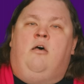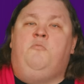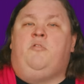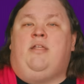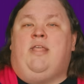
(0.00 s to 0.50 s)

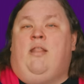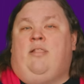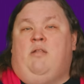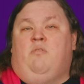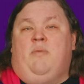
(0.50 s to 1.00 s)
Hopefully,
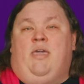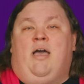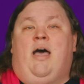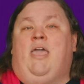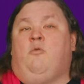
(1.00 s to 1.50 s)
nanoLED will make
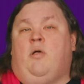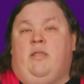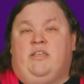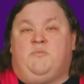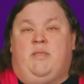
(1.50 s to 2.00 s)

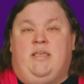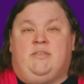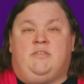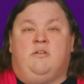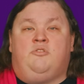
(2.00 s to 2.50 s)
high-quality displays
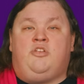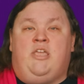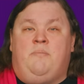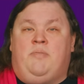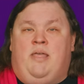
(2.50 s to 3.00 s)
so
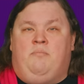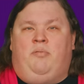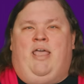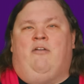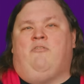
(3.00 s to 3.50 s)
cheap that
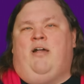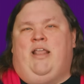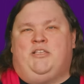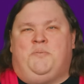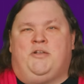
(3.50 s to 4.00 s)
Black
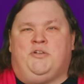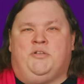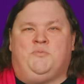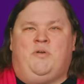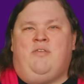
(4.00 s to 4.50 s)
Friday
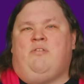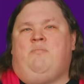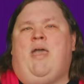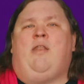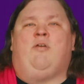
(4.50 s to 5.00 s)
specials won't even
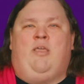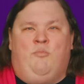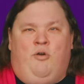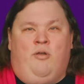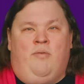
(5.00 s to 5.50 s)
matter anymore.